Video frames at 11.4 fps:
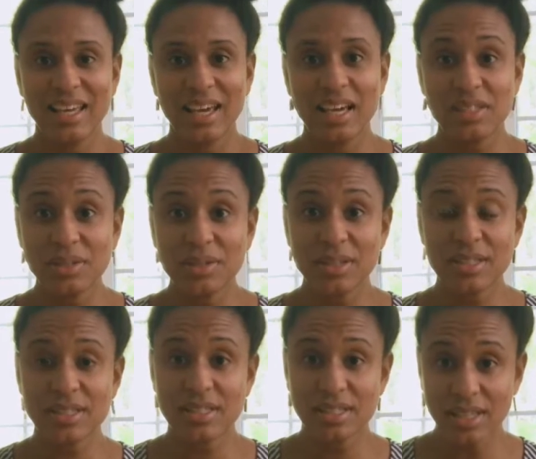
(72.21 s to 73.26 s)
As you can
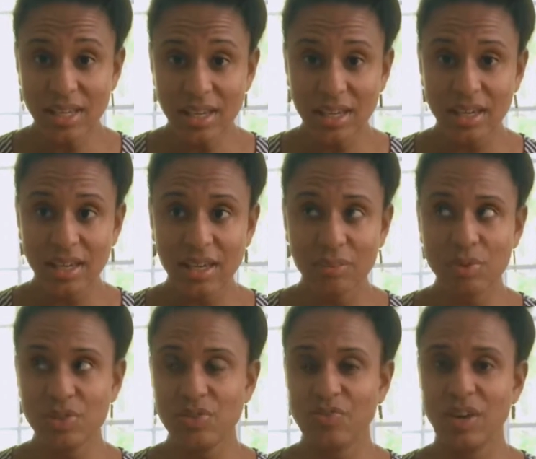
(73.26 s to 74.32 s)
see, it
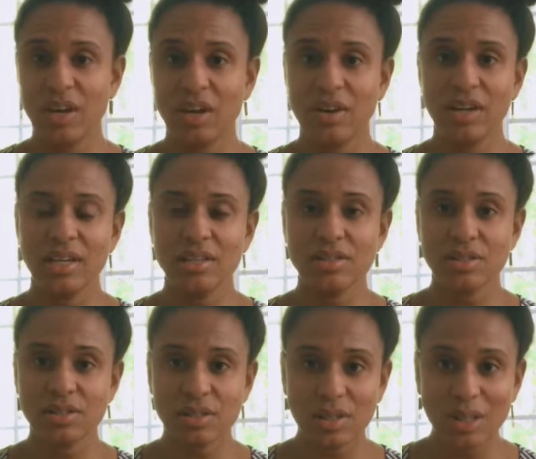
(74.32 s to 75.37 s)
was very
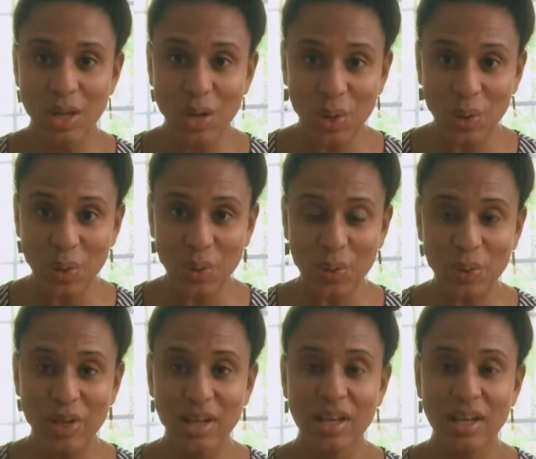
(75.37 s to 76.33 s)
slow,